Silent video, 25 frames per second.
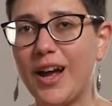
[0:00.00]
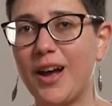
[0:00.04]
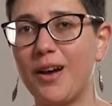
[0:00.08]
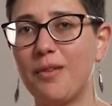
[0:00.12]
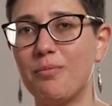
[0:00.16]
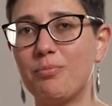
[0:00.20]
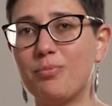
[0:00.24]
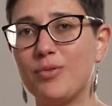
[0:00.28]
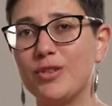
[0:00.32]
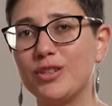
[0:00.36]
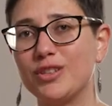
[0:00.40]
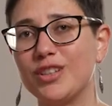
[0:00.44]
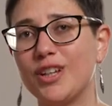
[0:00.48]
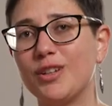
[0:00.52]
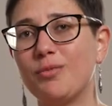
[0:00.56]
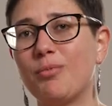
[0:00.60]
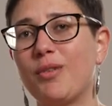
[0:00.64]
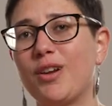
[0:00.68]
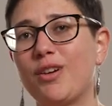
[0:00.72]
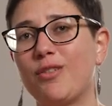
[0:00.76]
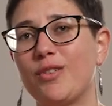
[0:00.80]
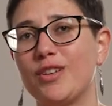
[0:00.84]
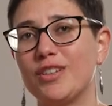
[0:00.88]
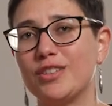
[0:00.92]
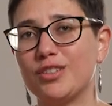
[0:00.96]
and present
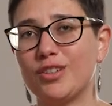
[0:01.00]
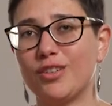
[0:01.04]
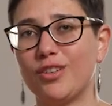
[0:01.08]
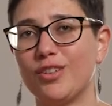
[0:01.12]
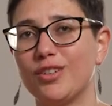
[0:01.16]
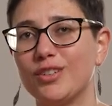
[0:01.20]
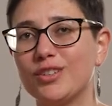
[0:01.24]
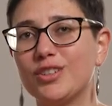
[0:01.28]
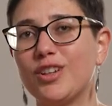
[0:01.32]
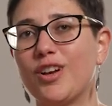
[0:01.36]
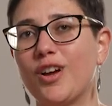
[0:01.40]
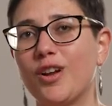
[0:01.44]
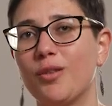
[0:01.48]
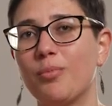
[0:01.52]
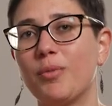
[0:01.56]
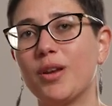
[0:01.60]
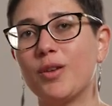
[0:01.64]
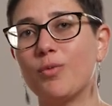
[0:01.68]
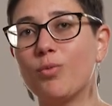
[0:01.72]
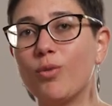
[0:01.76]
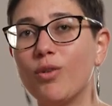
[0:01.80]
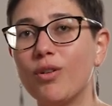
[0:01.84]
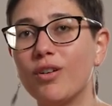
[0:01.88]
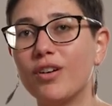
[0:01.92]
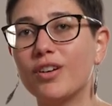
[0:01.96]
my results and my
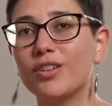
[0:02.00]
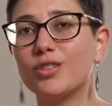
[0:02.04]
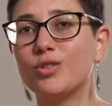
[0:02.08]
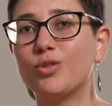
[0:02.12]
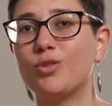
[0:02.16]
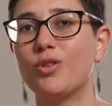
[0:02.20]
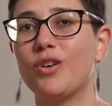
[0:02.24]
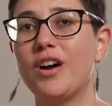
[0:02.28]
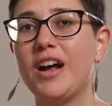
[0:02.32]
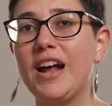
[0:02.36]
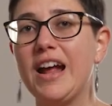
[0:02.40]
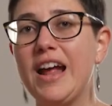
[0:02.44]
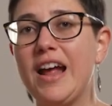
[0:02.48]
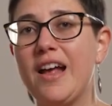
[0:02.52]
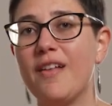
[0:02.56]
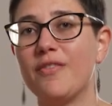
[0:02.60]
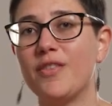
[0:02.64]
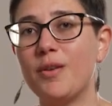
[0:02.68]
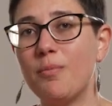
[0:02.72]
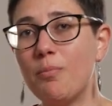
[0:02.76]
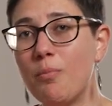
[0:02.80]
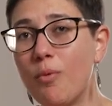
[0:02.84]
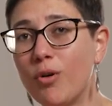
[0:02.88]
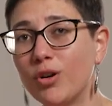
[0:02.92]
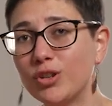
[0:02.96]
work to
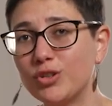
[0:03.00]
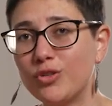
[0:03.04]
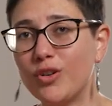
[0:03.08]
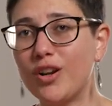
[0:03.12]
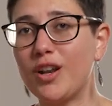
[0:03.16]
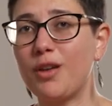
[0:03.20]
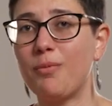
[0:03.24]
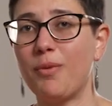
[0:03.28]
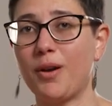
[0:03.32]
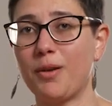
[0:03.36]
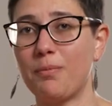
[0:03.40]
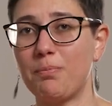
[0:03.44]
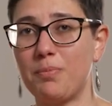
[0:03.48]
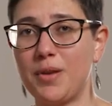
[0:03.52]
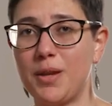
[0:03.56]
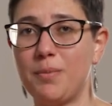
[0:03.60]
the most relevant